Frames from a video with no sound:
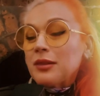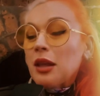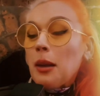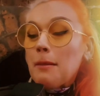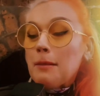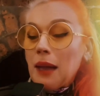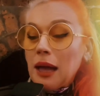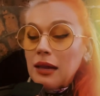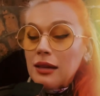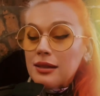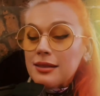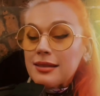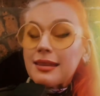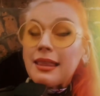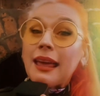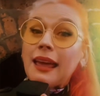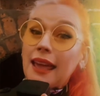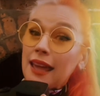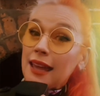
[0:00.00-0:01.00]
Balance
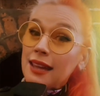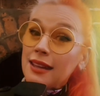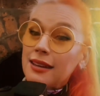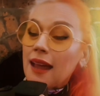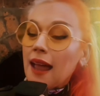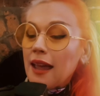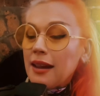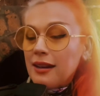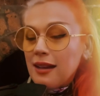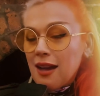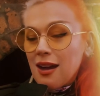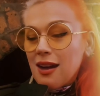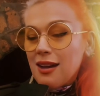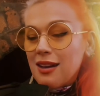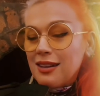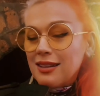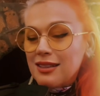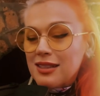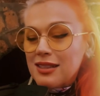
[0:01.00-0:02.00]
the head and
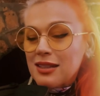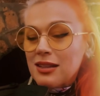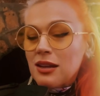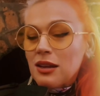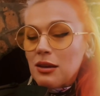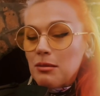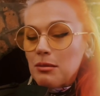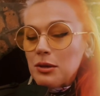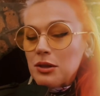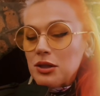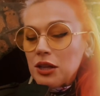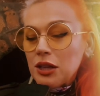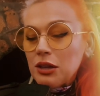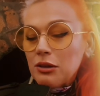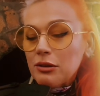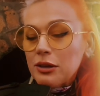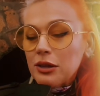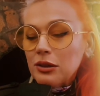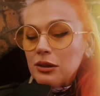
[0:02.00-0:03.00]
heart,
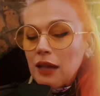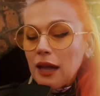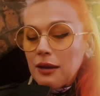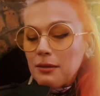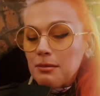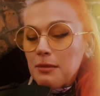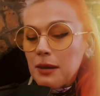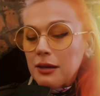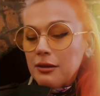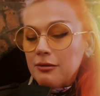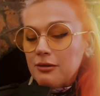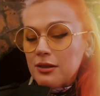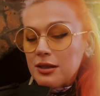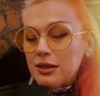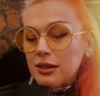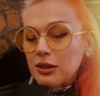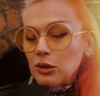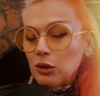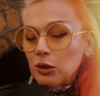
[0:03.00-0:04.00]
material and
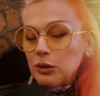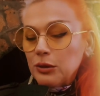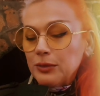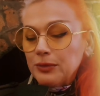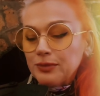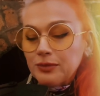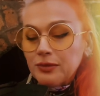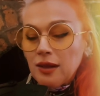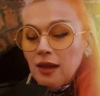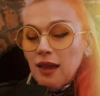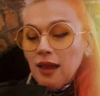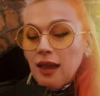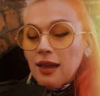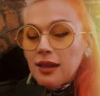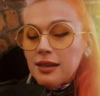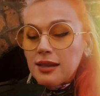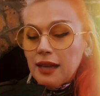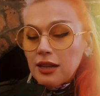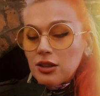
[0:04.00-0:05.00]
metaphysical.
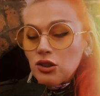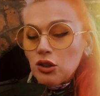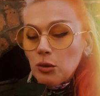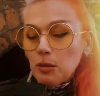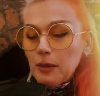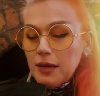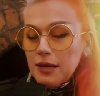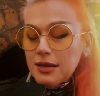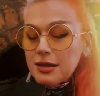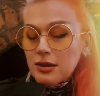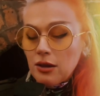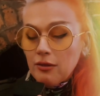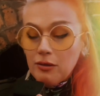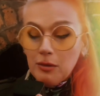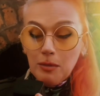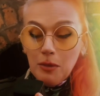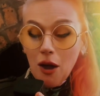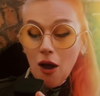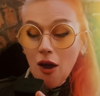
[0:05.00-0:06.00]
Get your piece of the
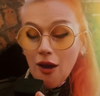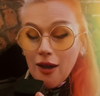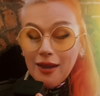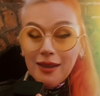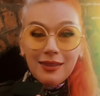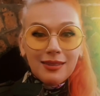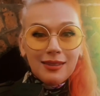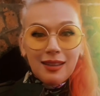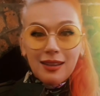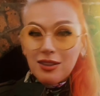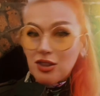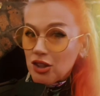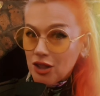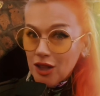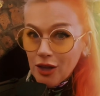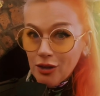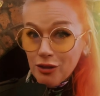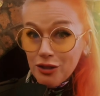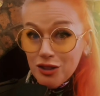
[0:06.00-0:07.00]
pie and
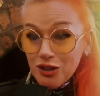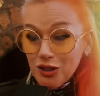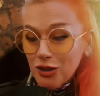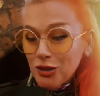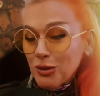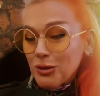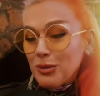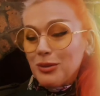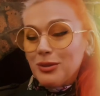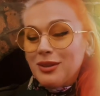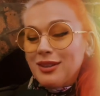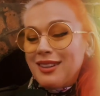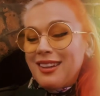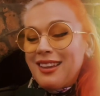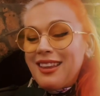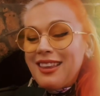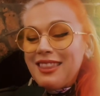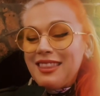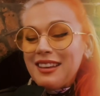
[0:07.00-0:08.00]
share it too.
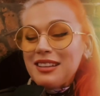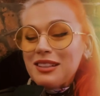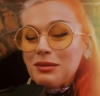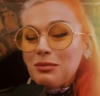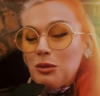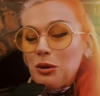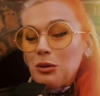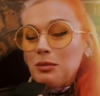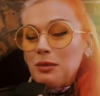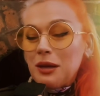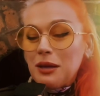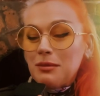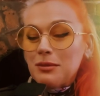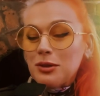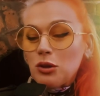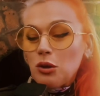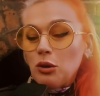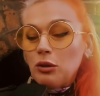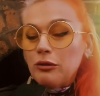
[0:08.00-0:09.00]
These moonbeams
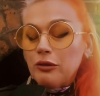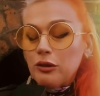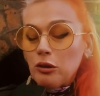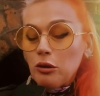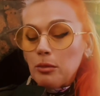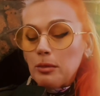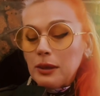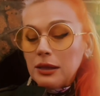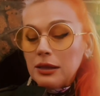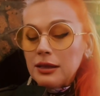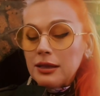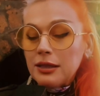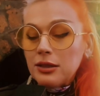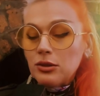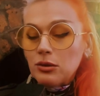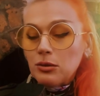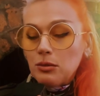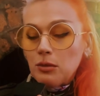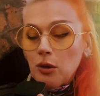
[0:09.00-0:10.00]
call for your ability
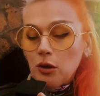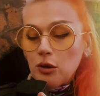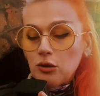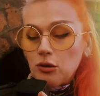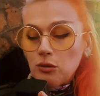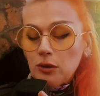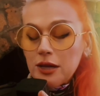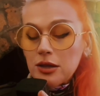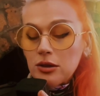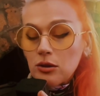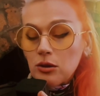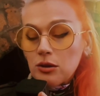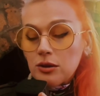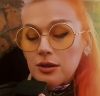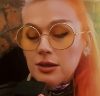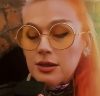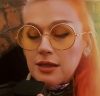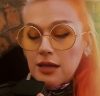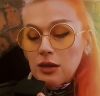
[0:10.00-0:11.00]
to merge
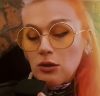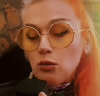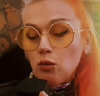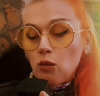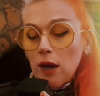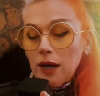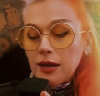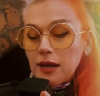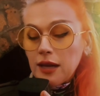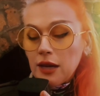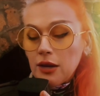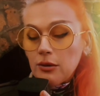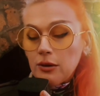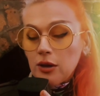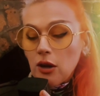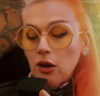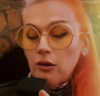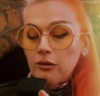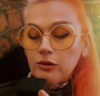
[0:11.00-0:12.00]
resources in one
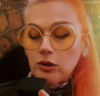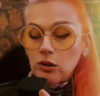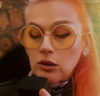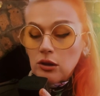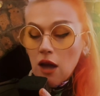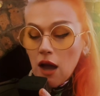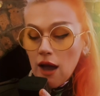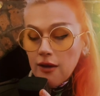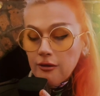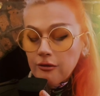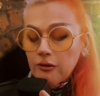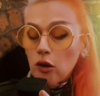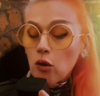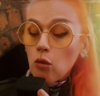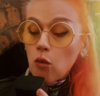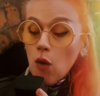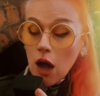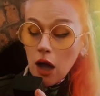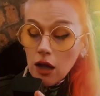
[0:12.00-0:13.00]
area of your life
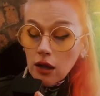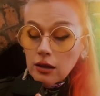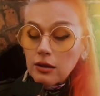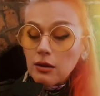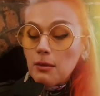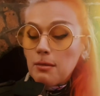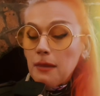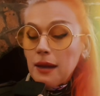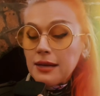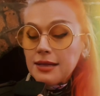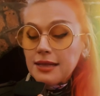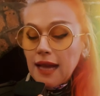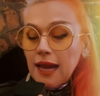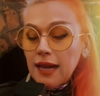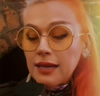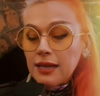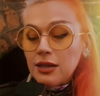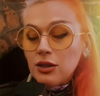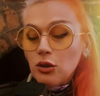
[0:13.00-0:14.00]
while
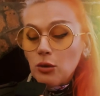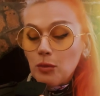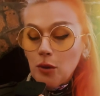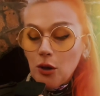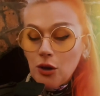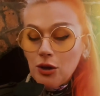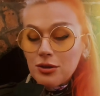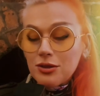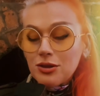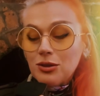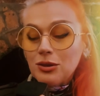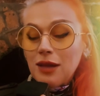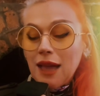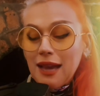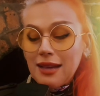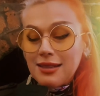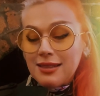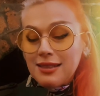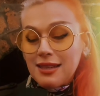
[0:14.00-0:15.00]
maintaining your personal
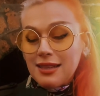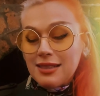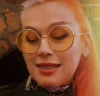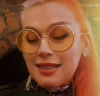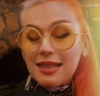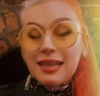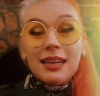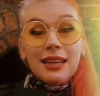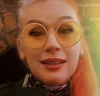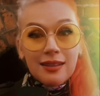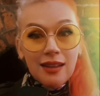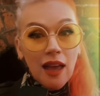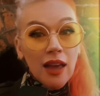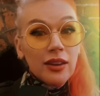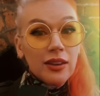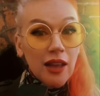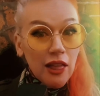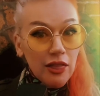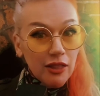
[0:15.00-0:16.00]
assets in
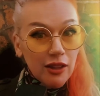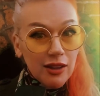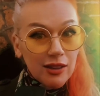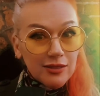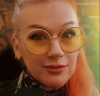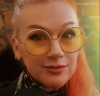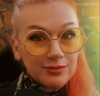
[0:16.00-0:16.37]
another.